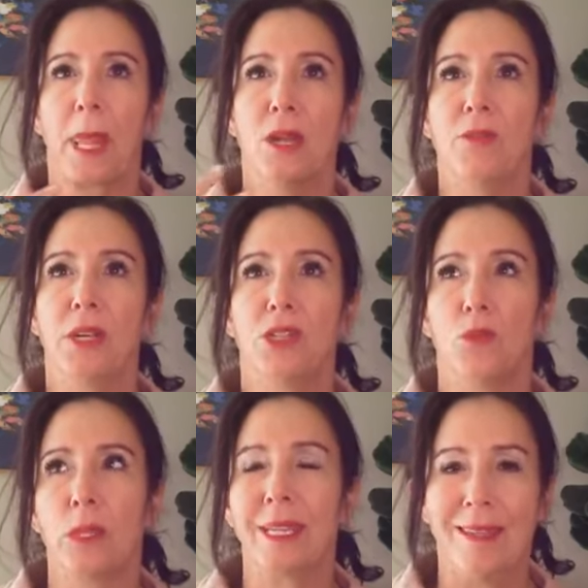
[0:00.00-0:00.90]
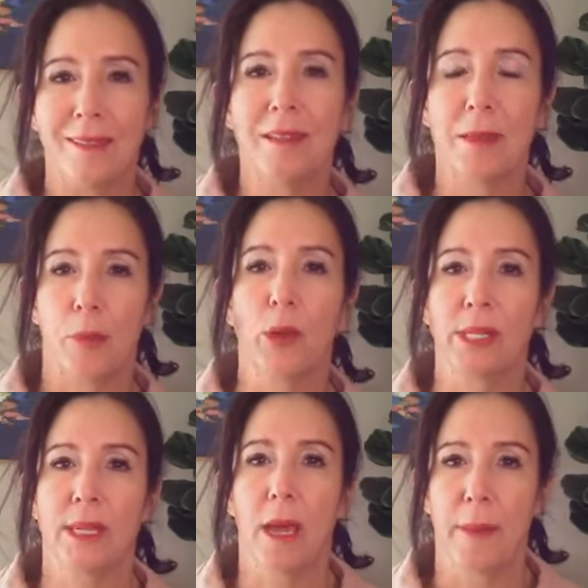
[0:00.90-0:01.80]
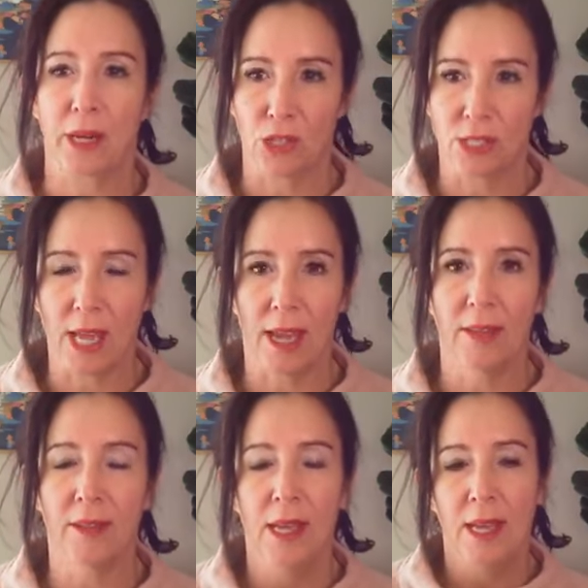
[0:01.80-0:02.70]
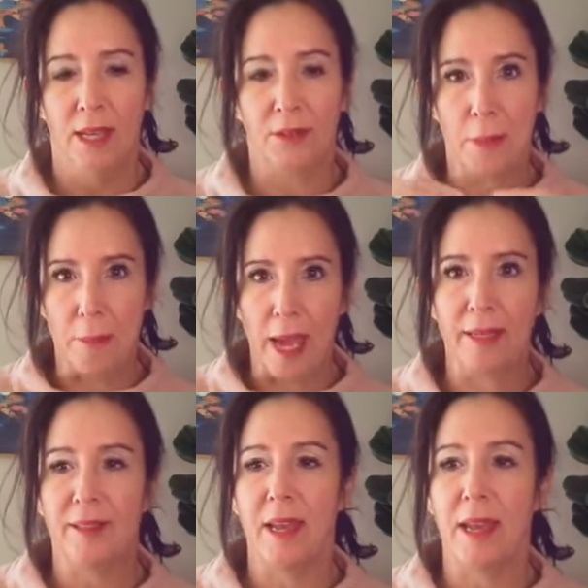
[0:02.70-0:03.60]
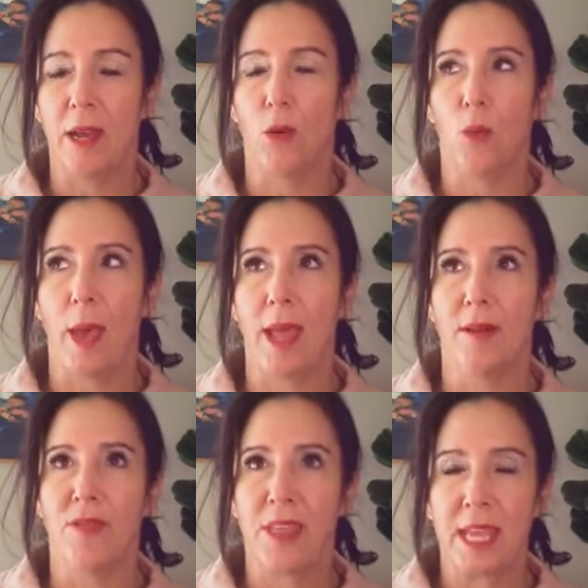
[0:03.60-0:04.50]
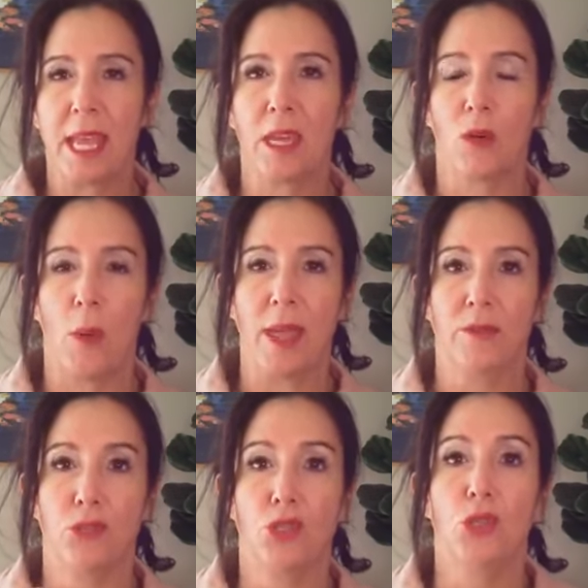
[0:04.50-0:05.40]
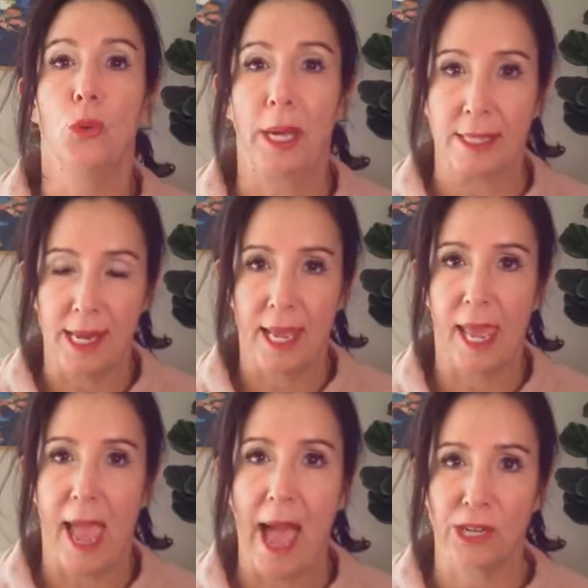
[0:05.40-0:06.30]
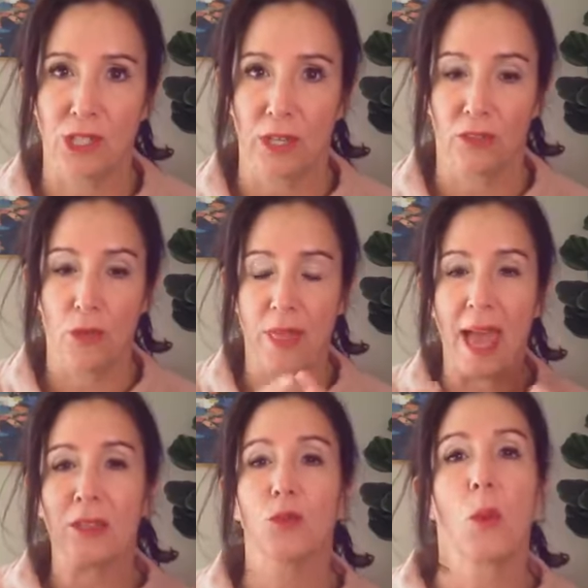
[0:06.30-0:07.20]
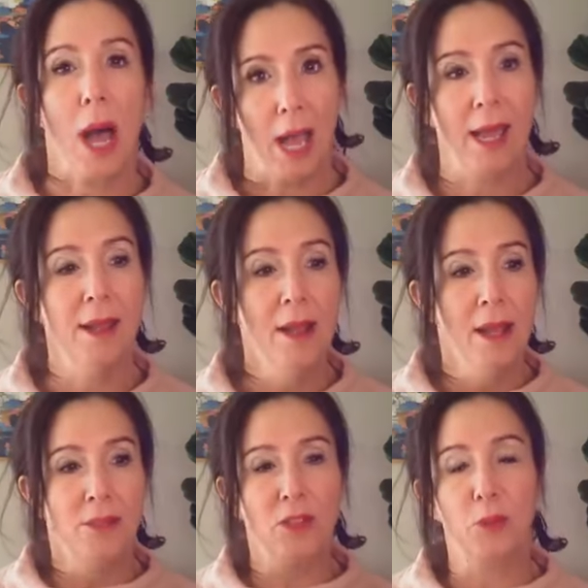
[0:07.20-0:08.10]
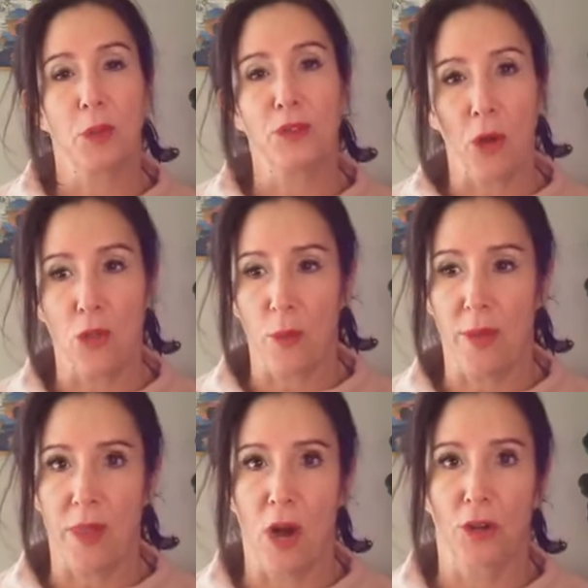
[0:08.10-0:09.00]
Innovation really isn't a point in time exercise. It's a mindset and a way of thinking and a way of doing, taking action. So that's why these bursts are the way they are.